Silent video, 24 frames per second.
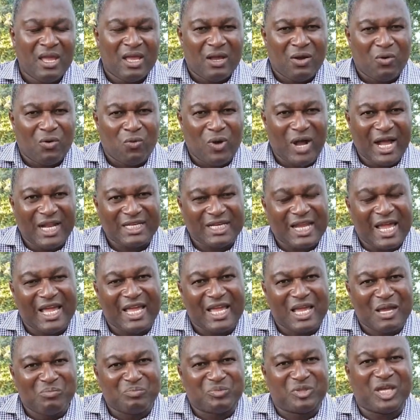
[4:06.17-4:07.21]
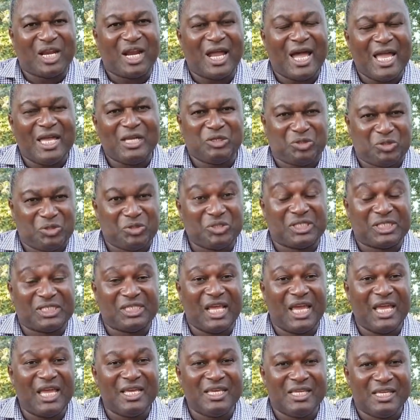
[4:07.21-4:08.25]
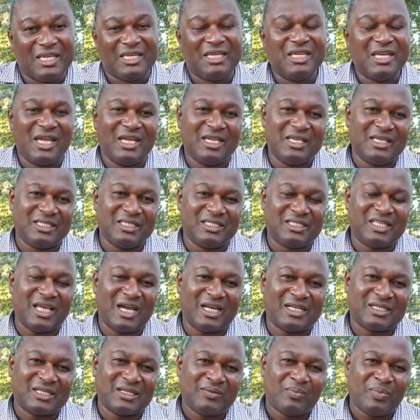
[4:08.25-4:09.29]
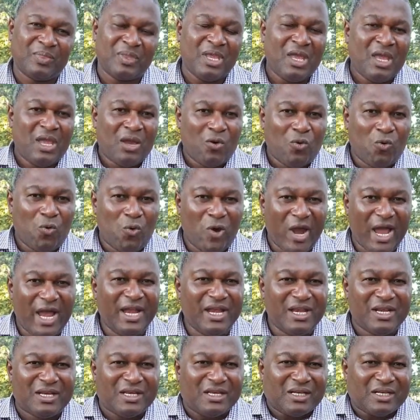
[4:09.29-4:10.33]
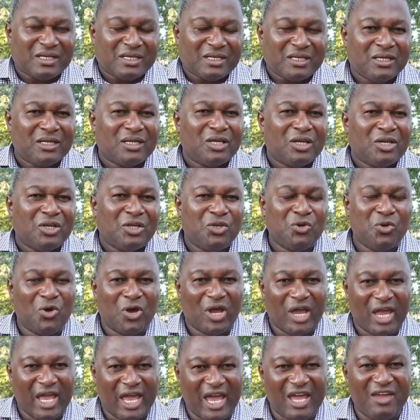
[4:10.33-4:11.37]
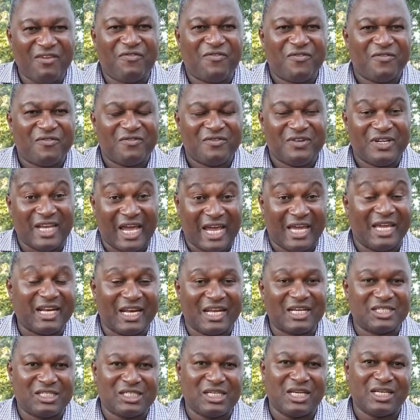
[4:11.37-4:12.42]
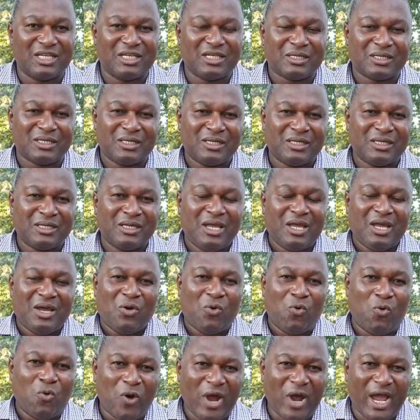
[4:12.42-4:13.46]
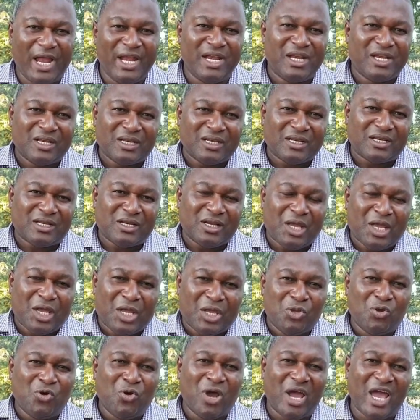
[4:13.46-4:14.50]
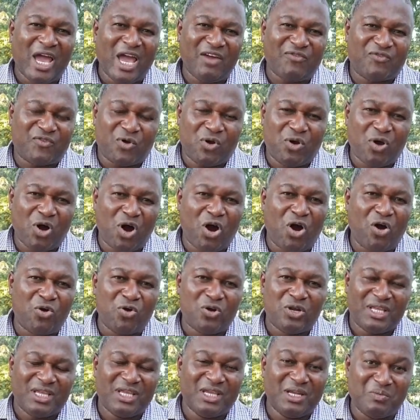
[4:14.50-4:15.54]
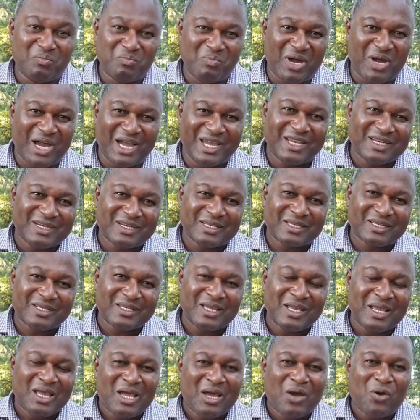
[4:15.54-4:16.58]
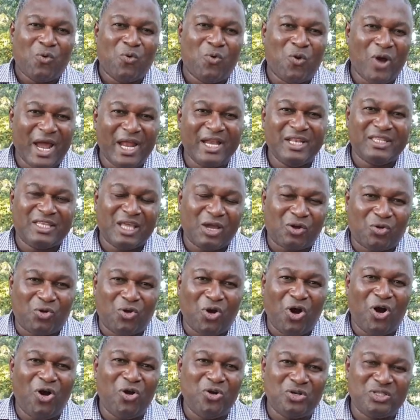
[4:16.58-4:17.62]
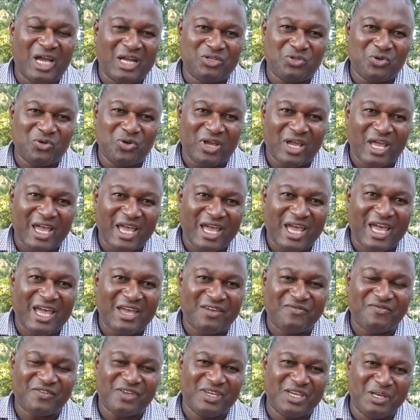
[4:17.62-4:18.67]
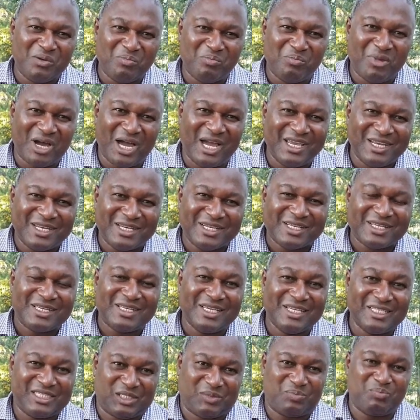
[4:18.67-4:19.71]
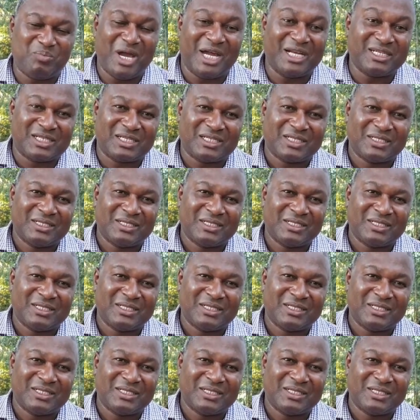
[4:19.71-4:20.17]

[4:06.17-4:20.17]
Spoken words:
What I am trying to say here is that when you have direction, when you have goal in mind, when the goal that you have in mind is smart,